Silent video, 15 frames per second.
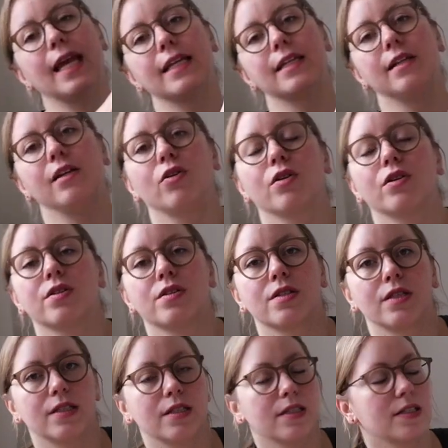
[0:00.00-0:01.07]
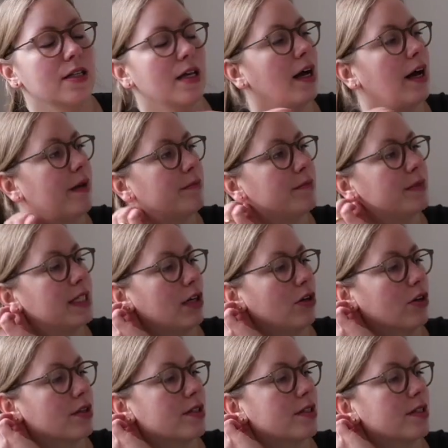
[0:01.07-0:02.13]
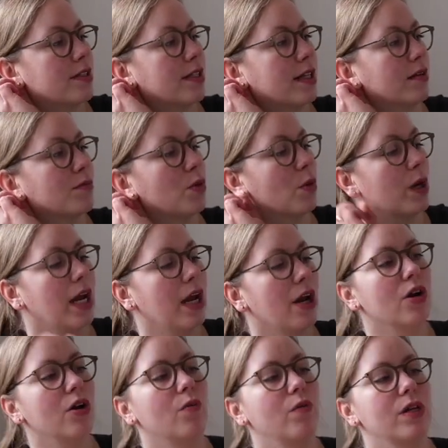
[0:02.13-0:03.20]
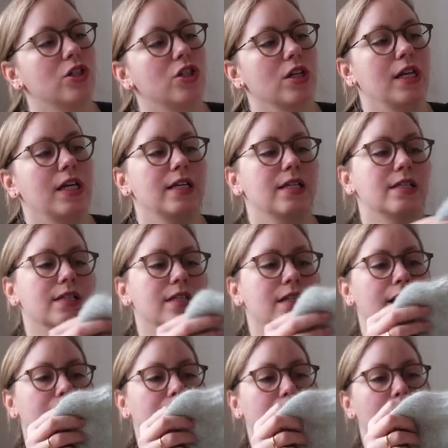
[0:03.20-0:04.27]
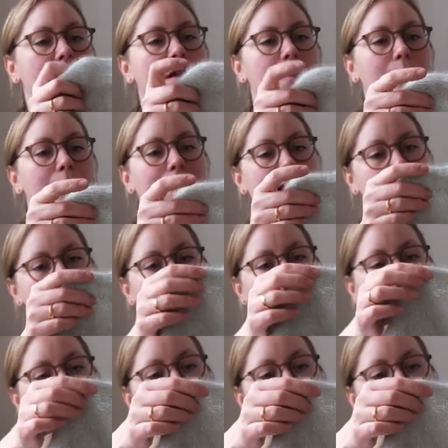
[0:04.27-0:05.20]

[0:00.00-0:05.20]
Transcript: Deluxe's Deluxe Silk Mohair, which is a blend of